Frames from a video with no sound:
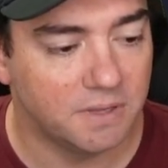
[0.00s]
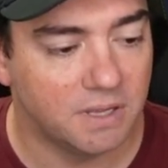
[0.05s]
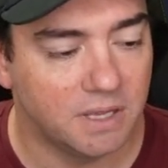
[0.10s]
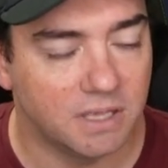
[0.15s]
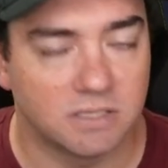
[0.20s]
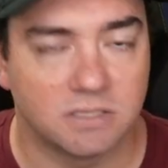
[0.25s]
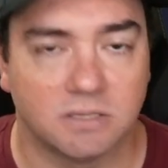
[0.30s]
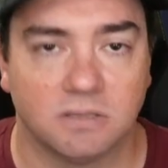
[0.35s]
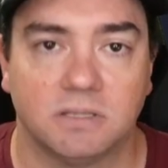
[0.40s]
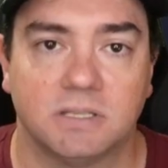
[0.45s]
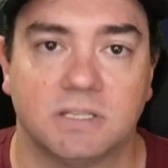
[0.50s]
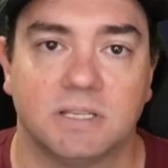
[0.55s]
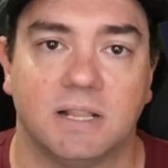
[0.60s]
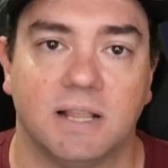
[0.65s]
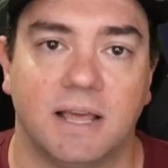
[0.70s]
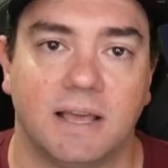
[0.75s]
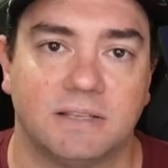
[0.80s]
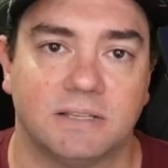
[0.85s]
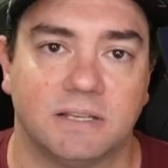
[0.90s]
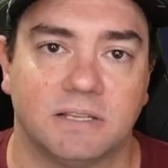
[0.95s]
And so this
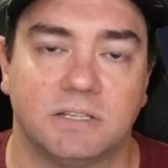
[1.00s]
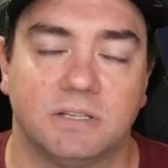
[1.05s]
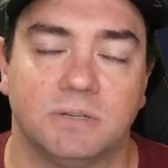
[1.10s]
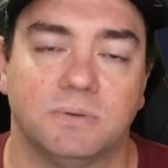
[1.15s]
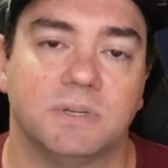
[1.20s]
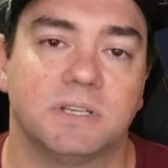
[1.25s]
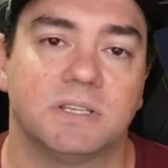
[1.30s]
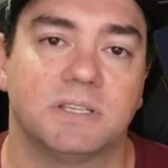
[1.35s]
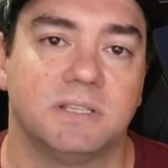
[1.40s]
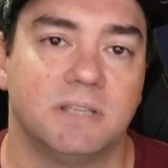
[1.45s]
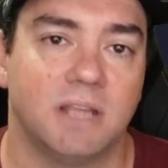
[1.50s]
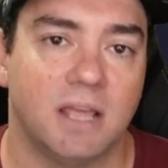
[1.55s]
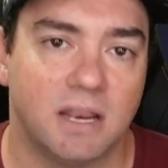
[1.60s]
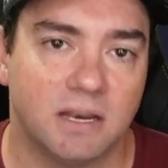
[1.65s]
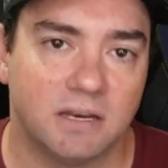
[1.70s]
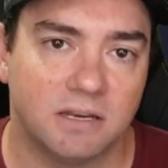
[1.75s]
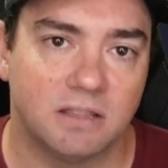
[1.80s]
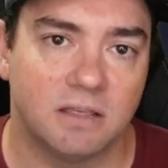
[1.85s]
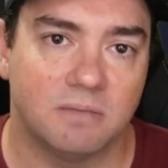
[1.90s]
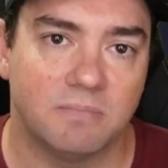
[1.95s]
allows us to
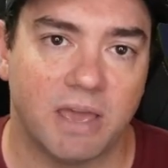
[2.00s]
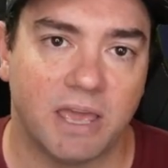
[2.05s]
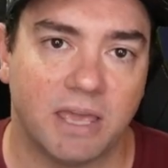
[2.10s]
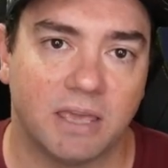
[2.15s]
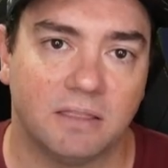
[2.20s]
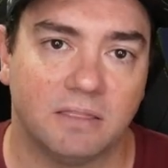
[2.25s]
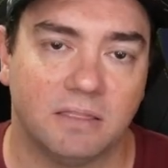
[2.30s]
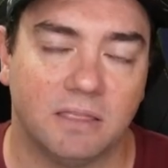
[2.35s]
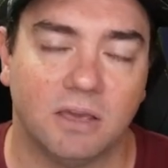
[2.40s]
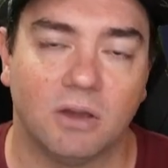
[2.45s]
extend the